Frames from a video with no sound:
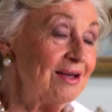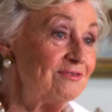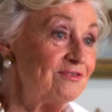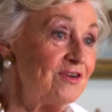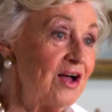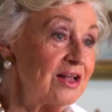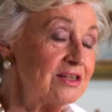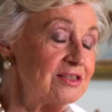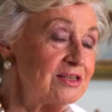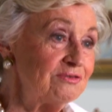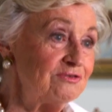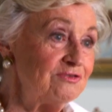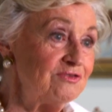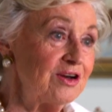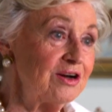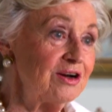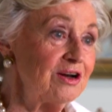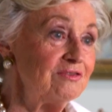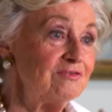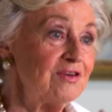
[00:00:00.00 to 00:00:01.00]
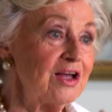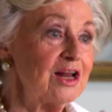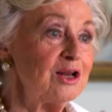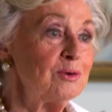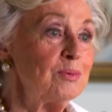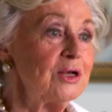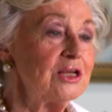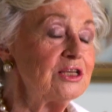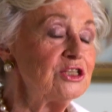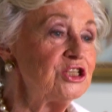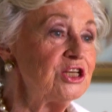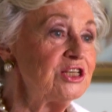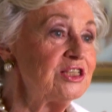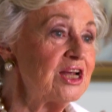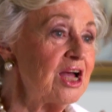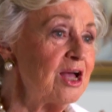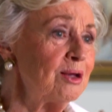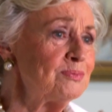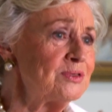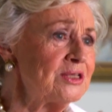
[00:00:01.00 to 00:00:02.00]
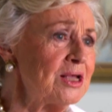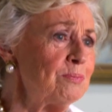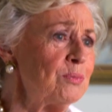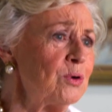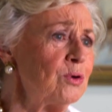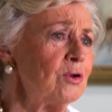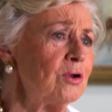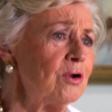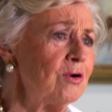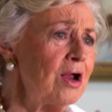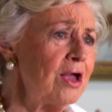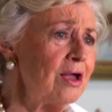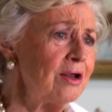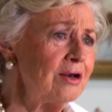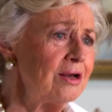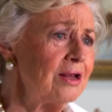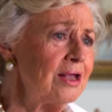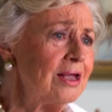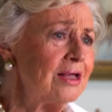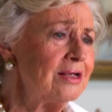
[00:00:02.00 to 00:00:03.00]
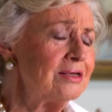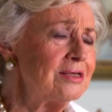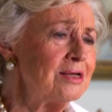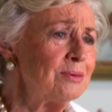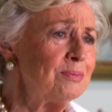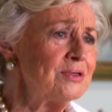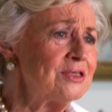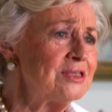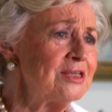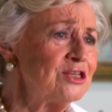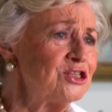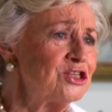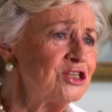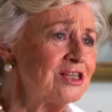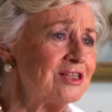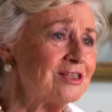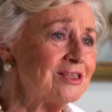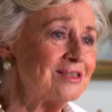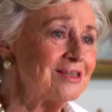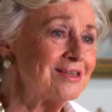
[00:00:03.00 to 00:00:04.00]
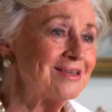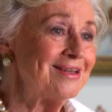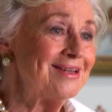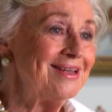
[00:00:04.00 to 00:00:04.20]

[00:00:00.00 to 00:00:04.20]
finds it very valuable, and she types up all her own depositions.